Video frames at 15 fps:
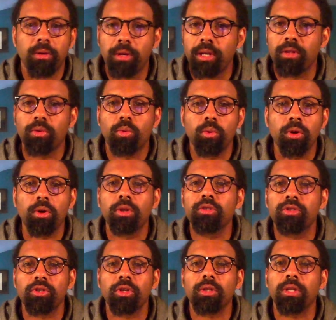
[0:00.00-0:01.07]
In the world,
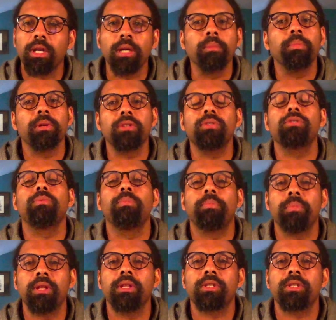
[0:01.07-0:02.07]
certainly, but in